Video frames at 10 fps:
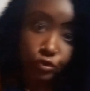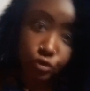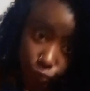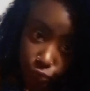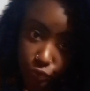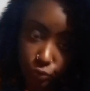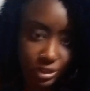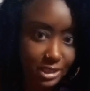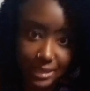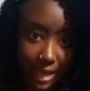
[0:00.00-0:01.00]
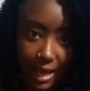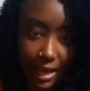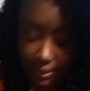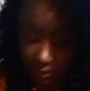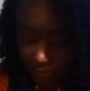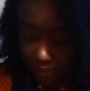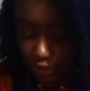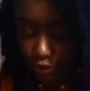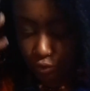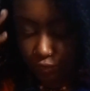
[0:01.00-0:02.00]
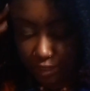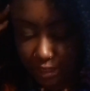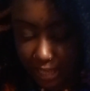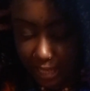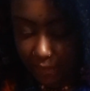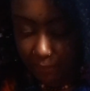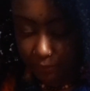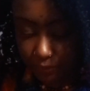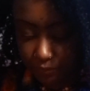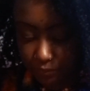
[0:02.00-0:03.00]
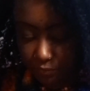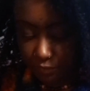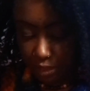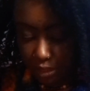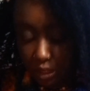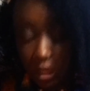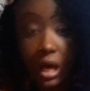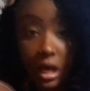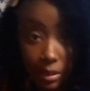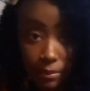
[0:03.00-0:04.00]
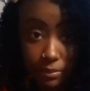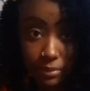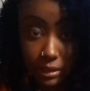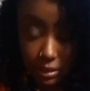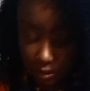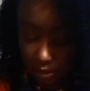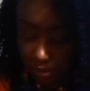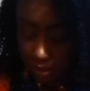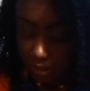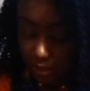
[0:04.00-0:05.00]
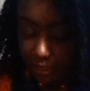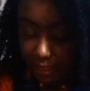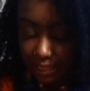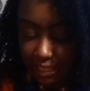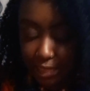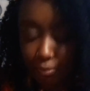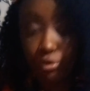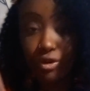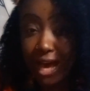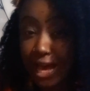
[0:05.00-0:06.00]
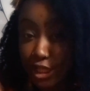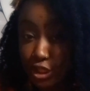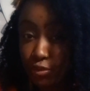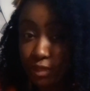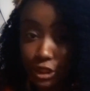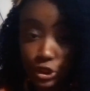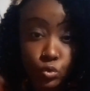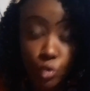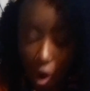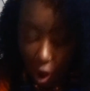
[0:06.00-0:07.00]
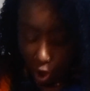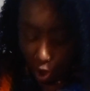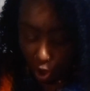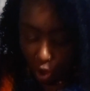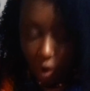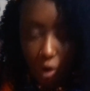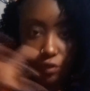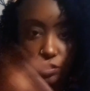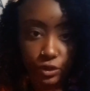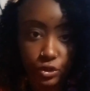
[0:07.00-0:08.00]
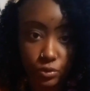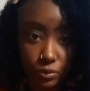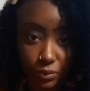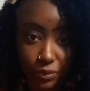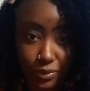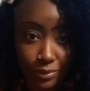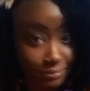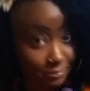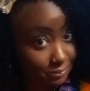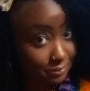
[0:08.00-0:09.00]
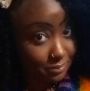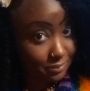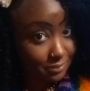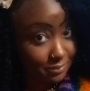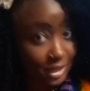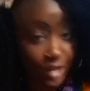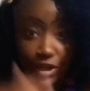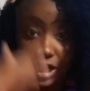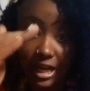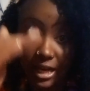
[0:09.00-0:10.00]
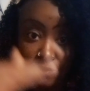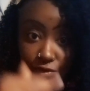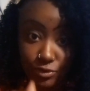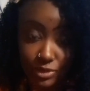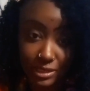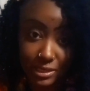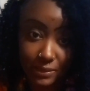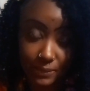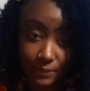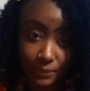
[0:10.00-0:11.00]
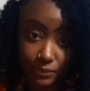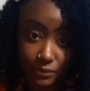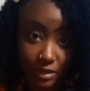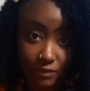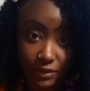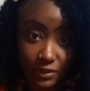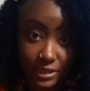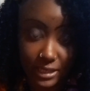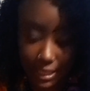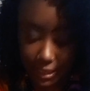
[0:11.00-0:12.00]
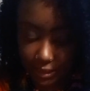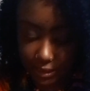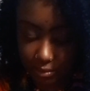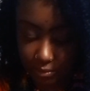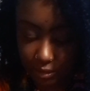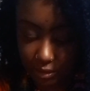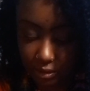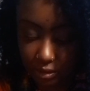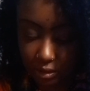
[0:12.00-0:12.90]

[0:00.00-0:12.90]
of truth, which is God, he is the truth and the light, comes, he will guide you into all the truth. The levels of understanding something.